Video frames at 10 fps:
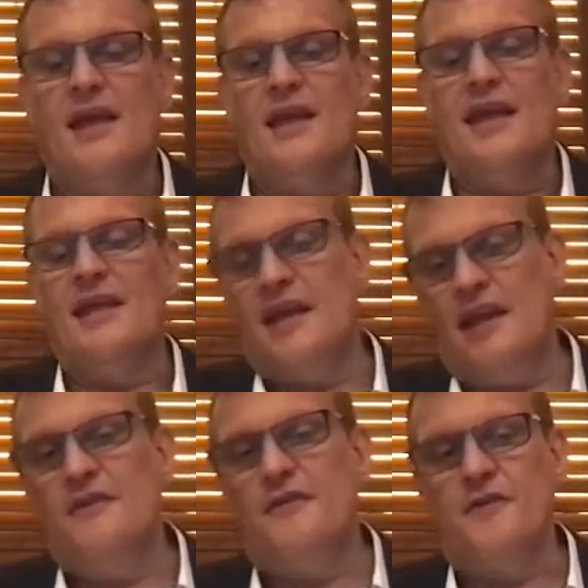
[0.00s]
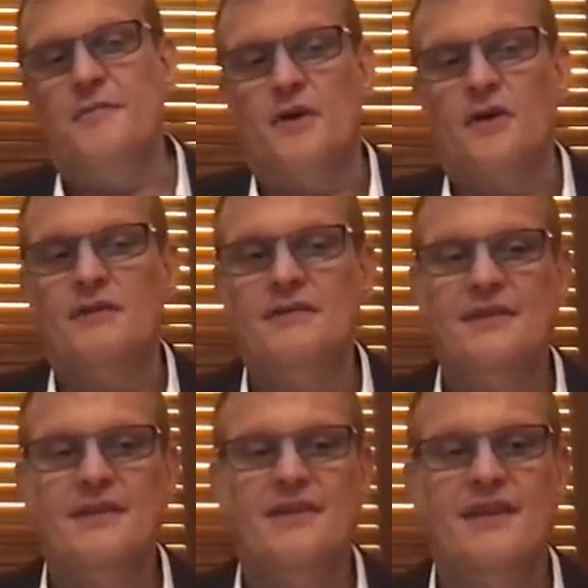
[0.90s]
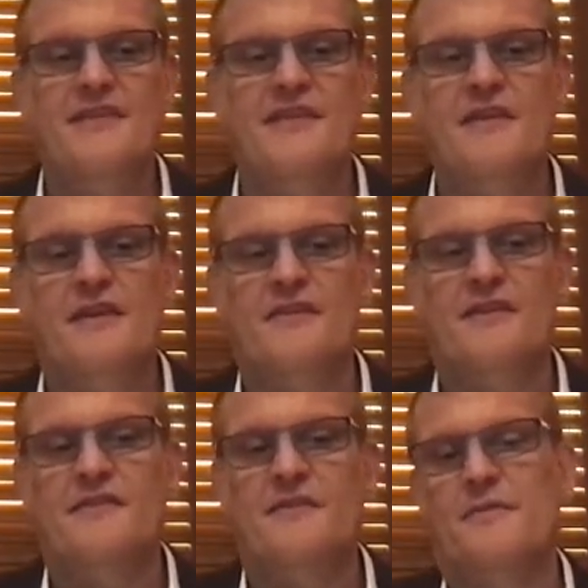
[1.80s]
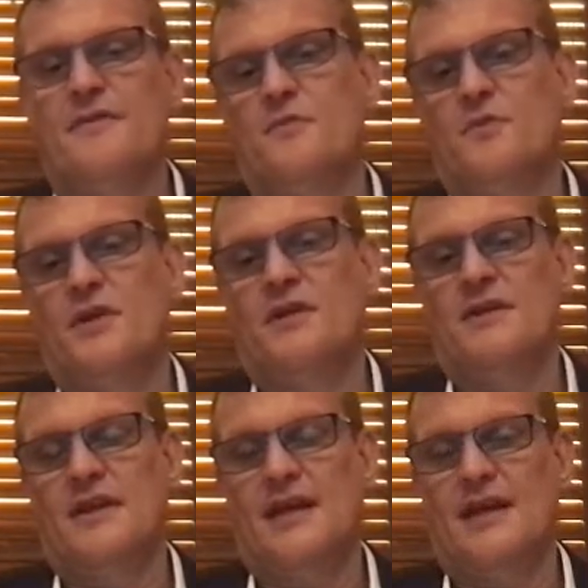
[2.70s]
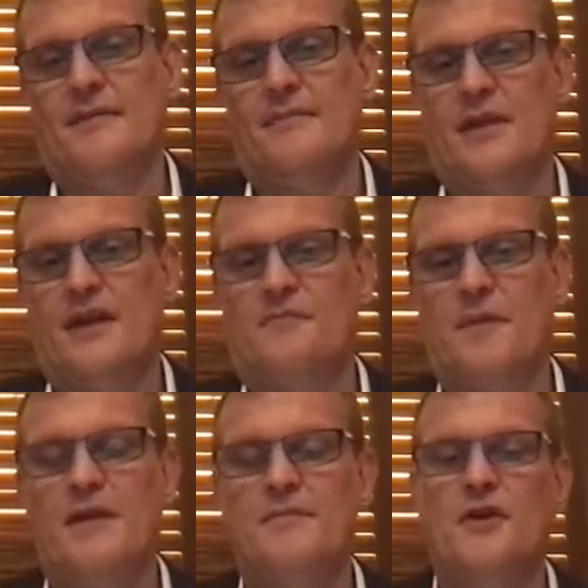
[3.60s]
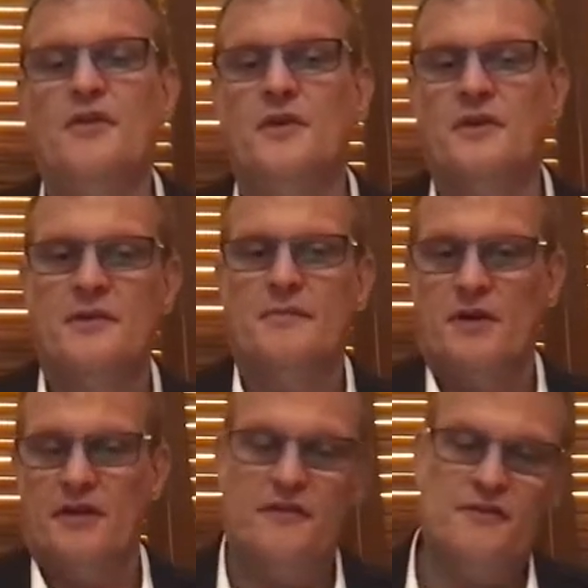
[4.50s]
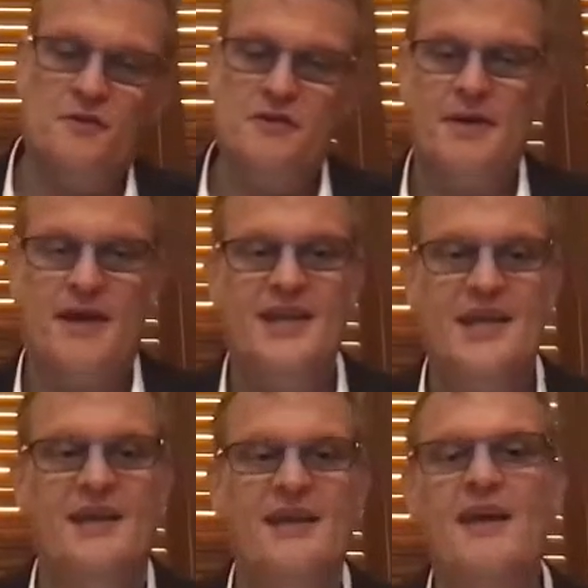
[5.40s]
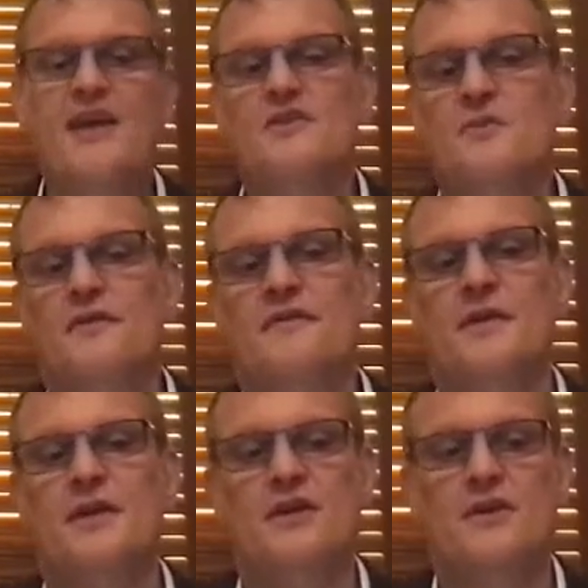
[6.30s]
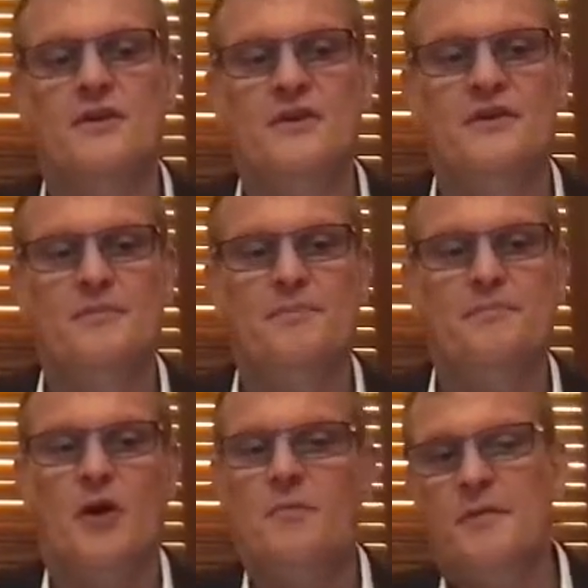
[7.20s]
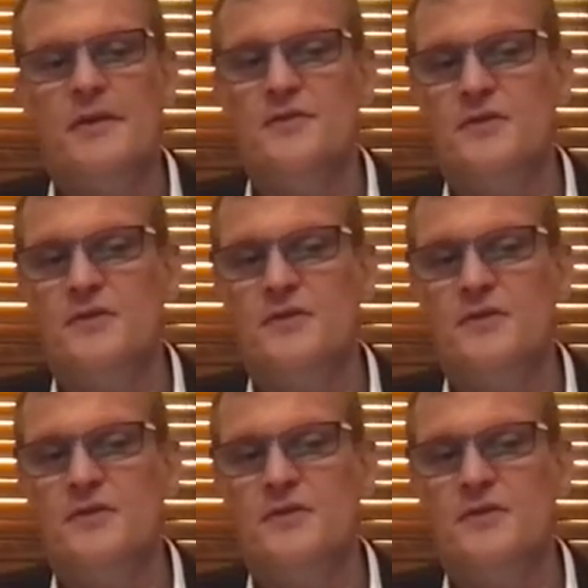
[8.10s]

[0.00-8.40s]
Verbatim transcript: in an industry model, these ecosystems will um, expand beyond the, the model that's talked about here to also include complementary